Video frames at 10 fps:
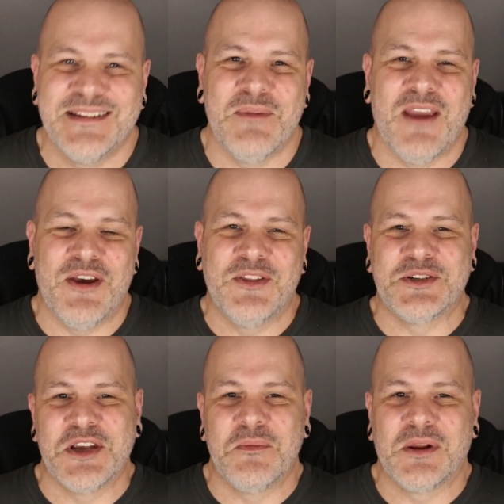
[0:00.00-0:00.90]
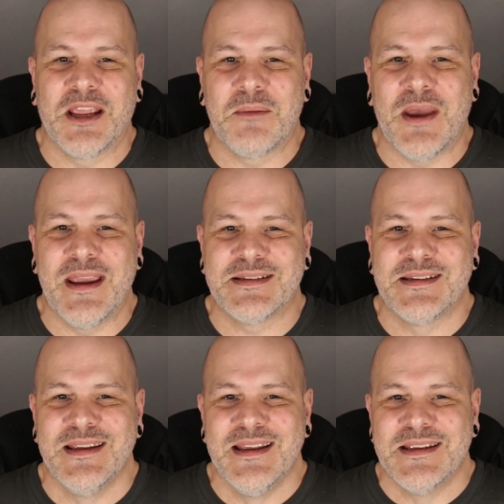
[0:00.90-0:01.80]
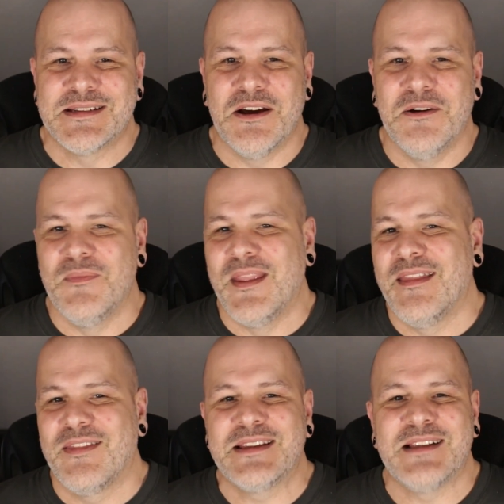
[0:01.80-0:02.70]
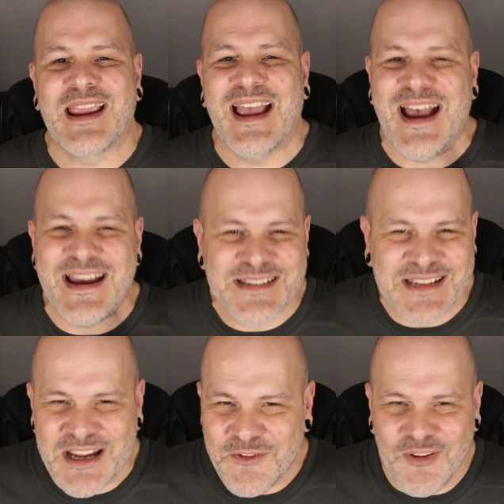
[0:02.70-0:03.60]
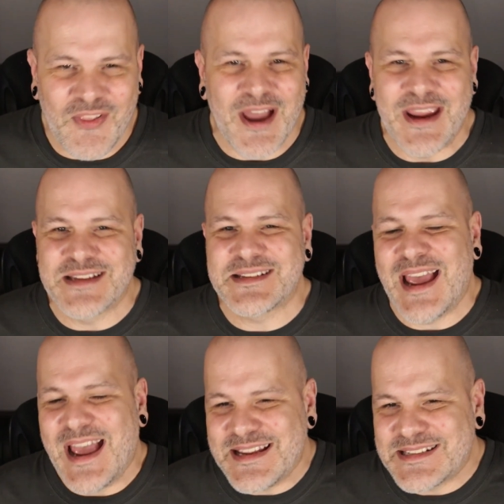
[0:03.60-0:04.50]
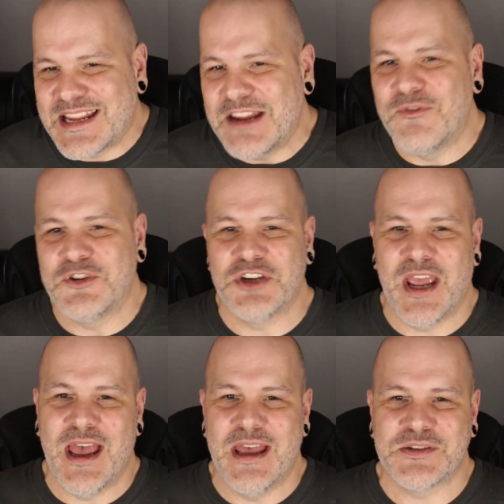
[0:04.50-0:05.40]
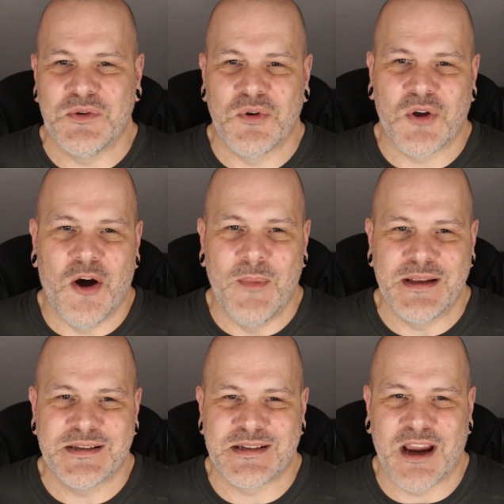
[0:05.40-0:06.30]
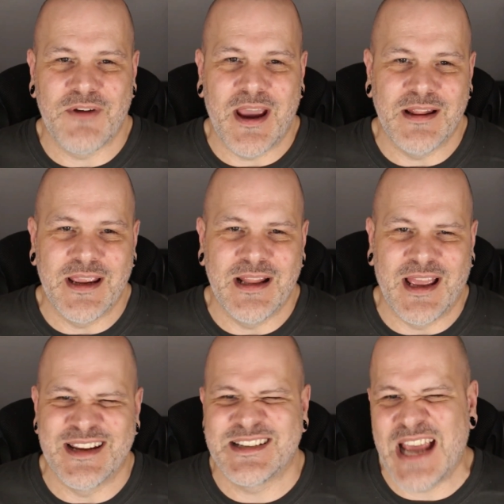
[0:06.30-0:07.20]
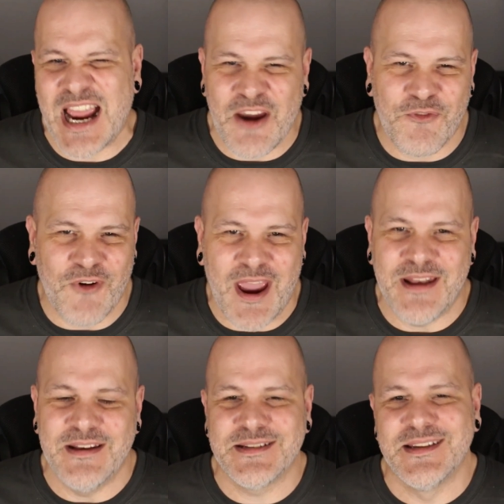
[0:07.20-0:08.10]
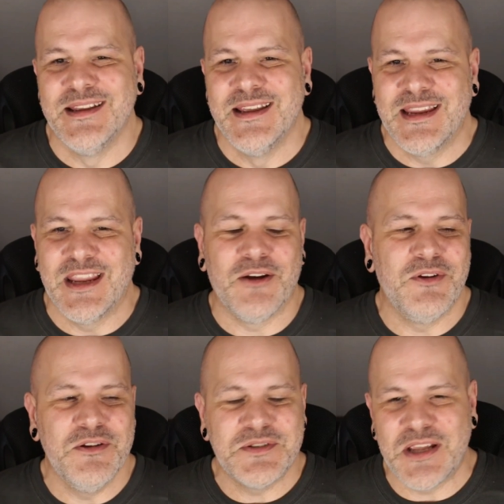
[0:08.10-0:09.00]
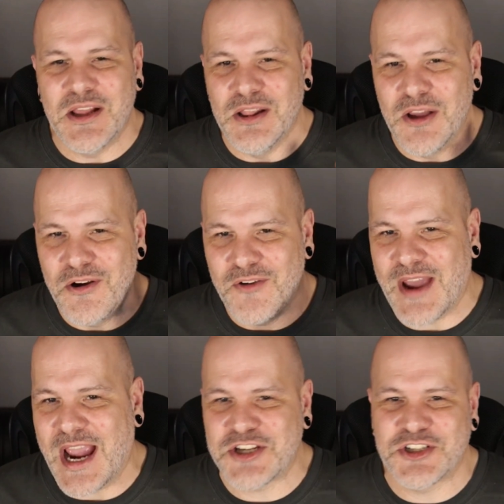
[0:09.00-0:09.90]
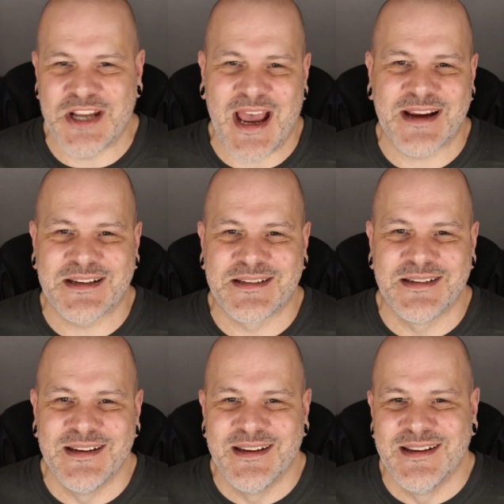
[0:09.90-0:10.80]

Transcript: you may have heard the term clickbait. So things like asking for likes, asking for shares or comments directly, like tag a friend, using a load of hashtags,